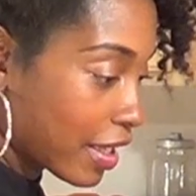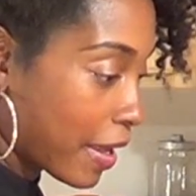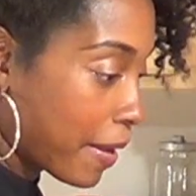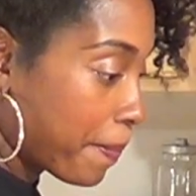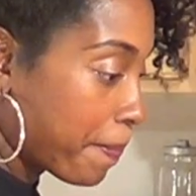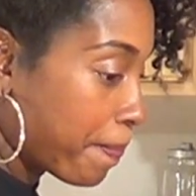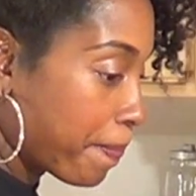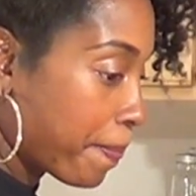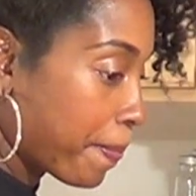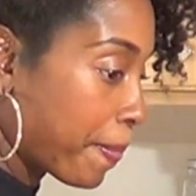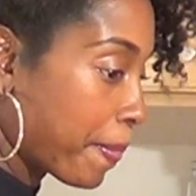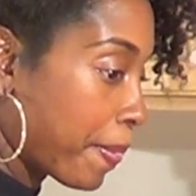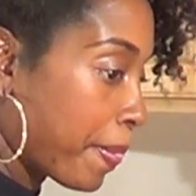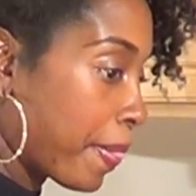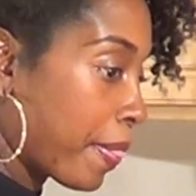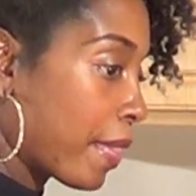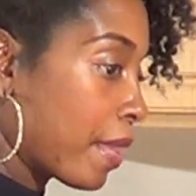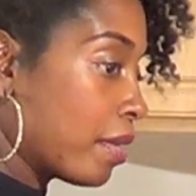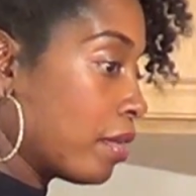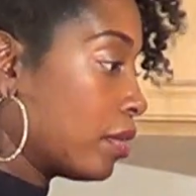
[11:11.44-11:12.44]
that.
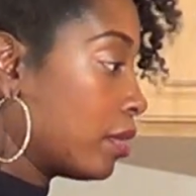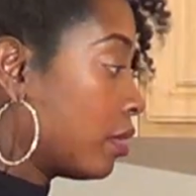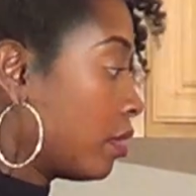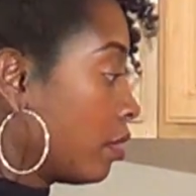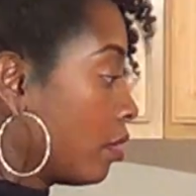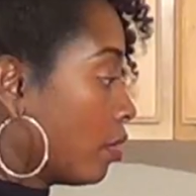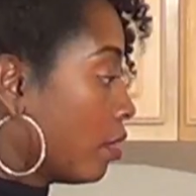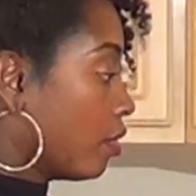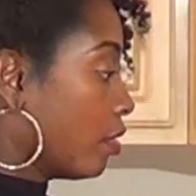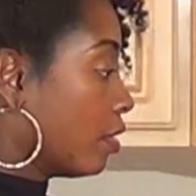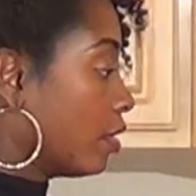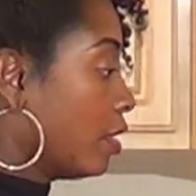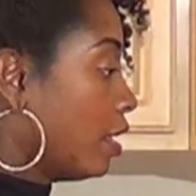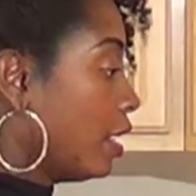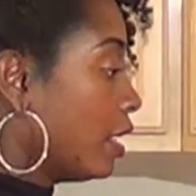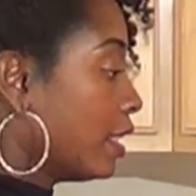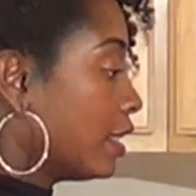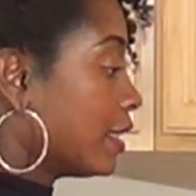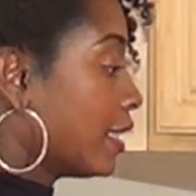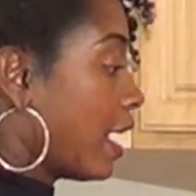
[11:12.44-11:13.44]

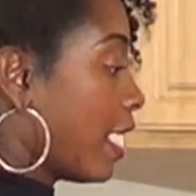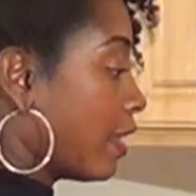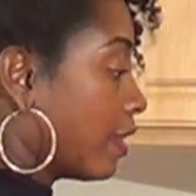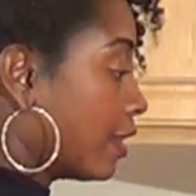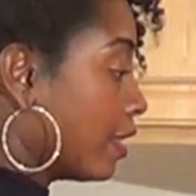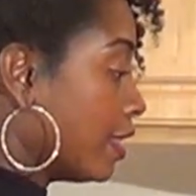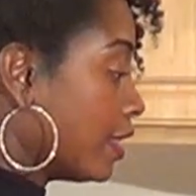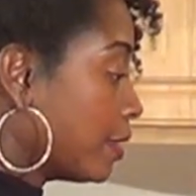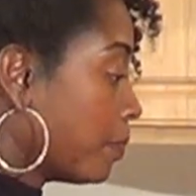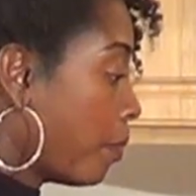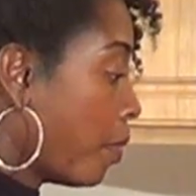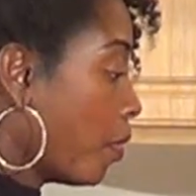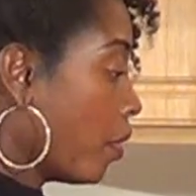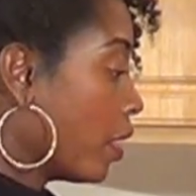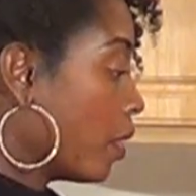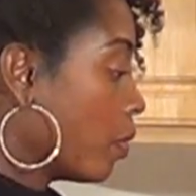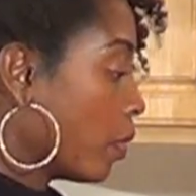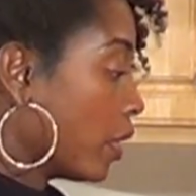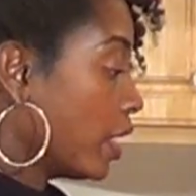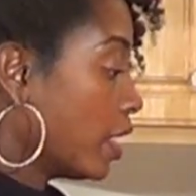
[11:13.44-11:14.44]
It is at this
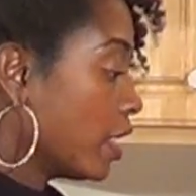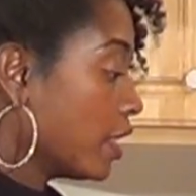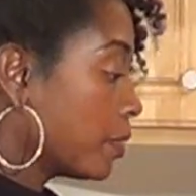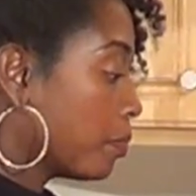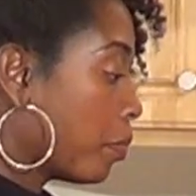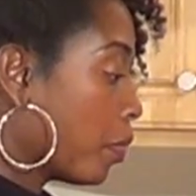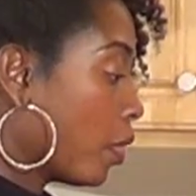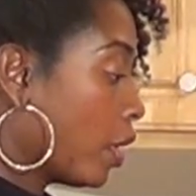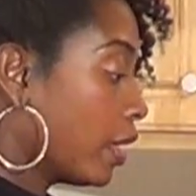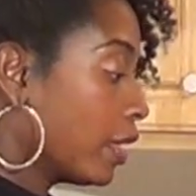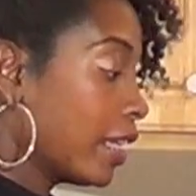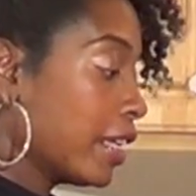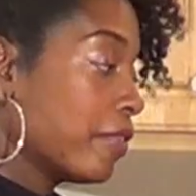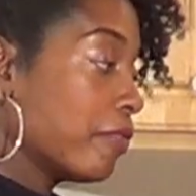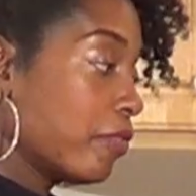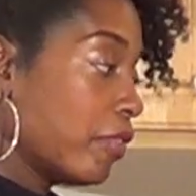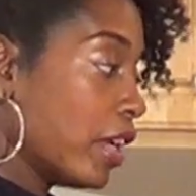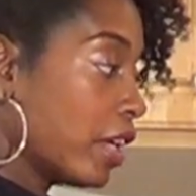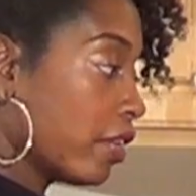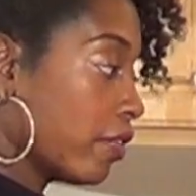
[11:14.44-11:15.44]
point when it is boiling
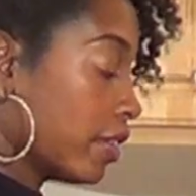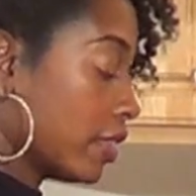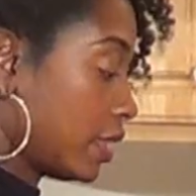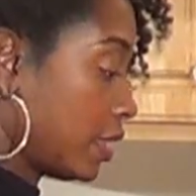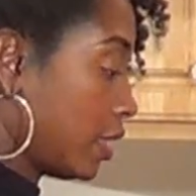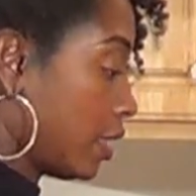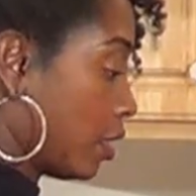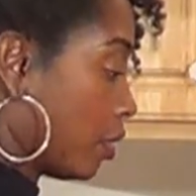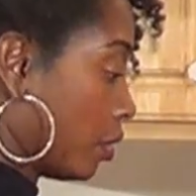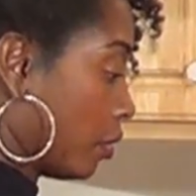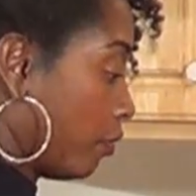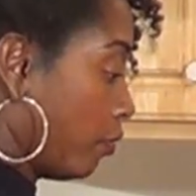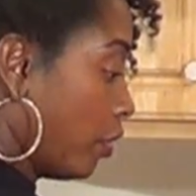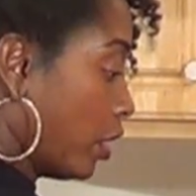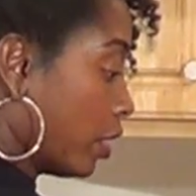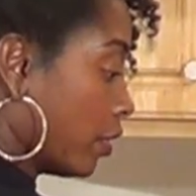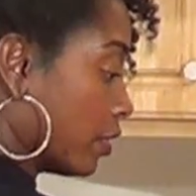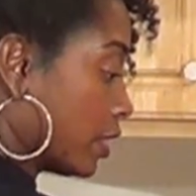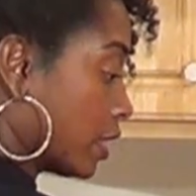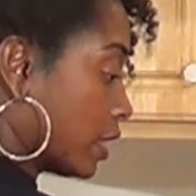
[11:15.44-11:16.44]

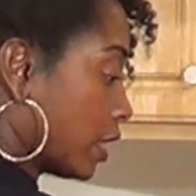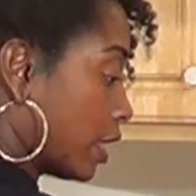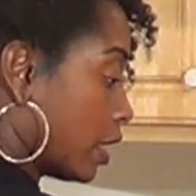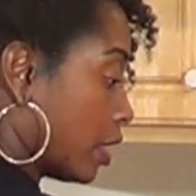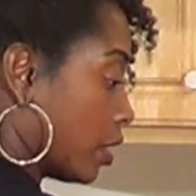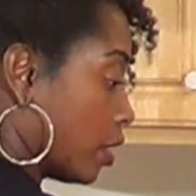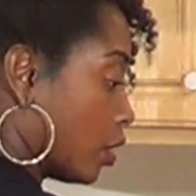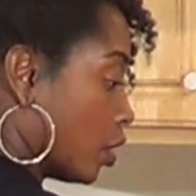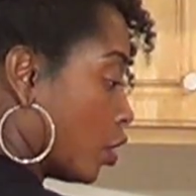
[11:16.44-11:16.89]
vigorously,